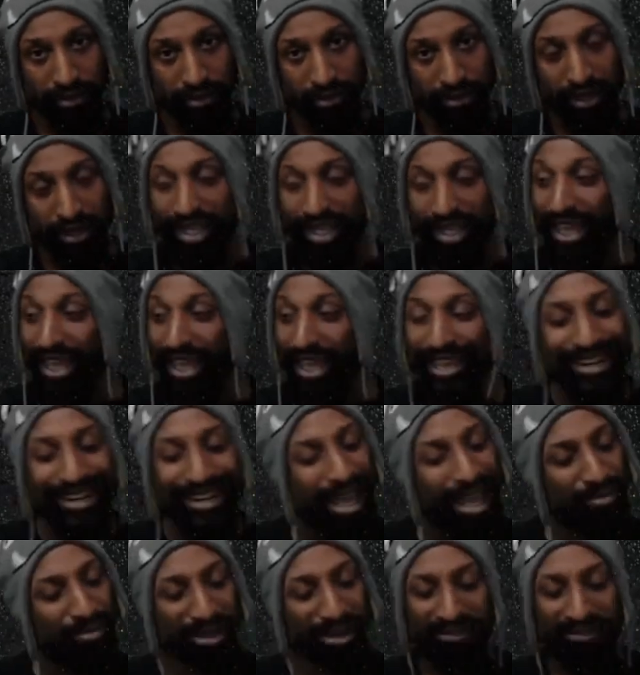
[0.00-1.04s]
It
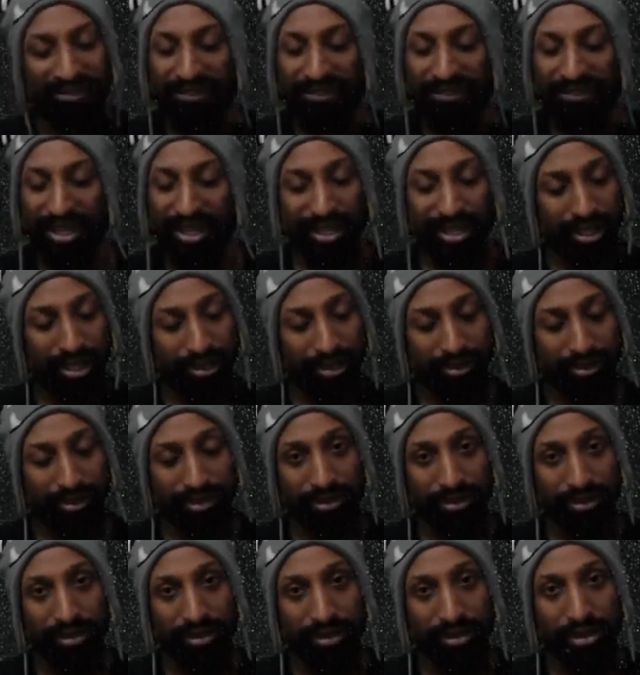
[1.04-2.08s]
cannot be
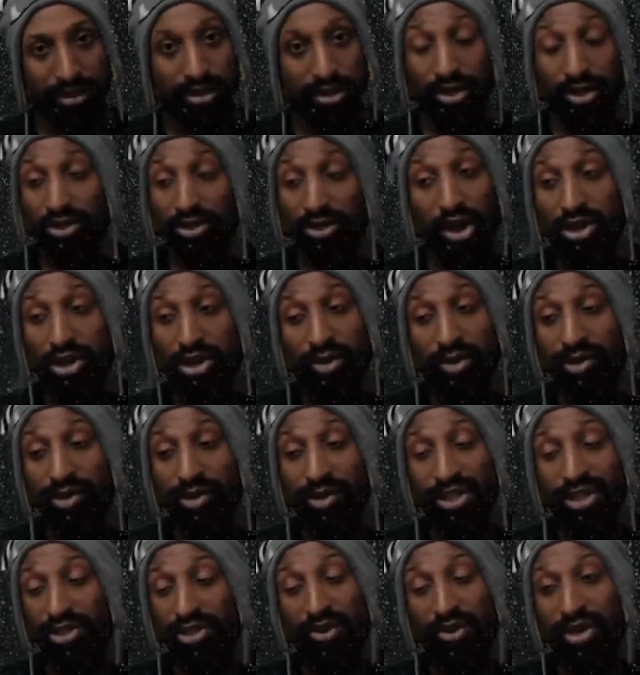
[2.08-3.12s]
feelings, or else all you're
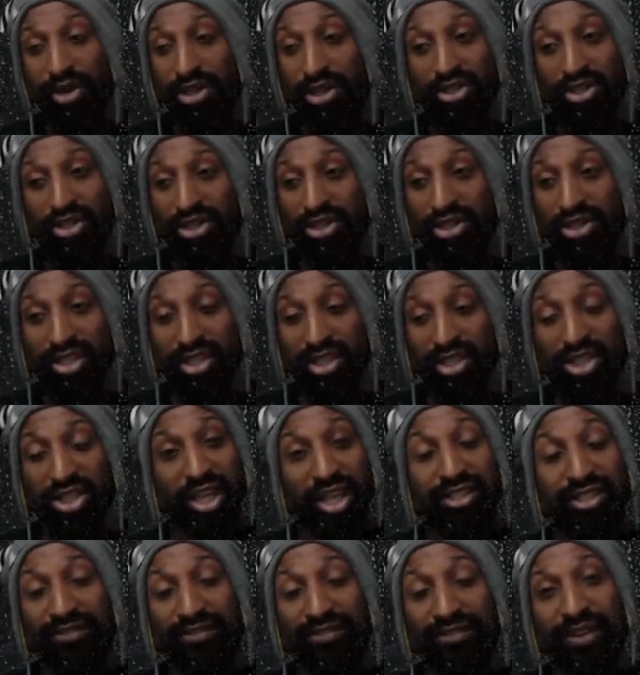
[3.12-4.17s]
really doing is just
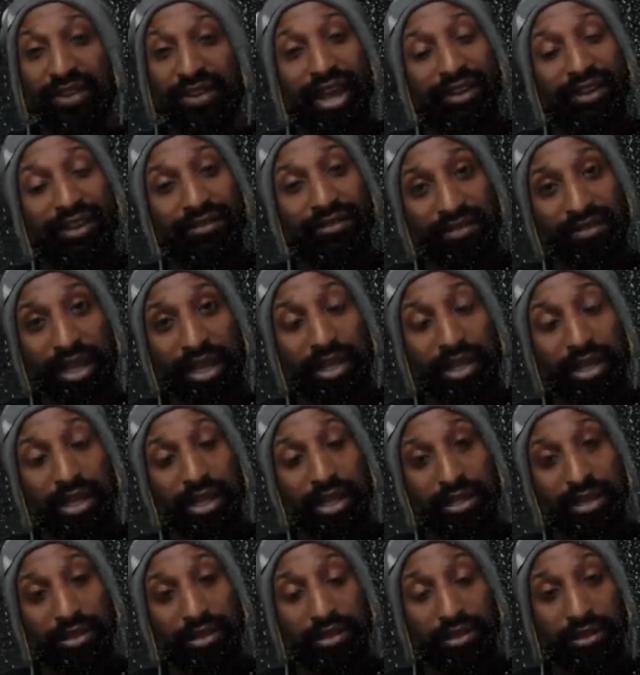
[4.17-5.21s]
justifying
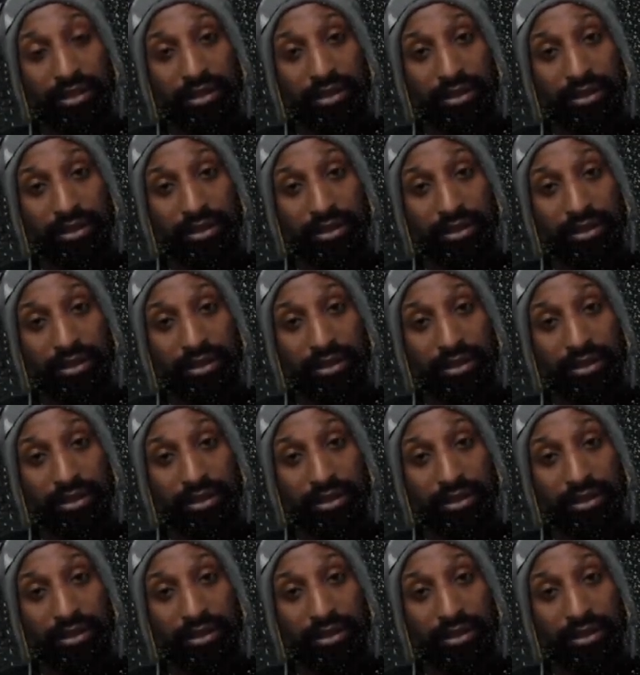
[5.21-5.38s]
feelings.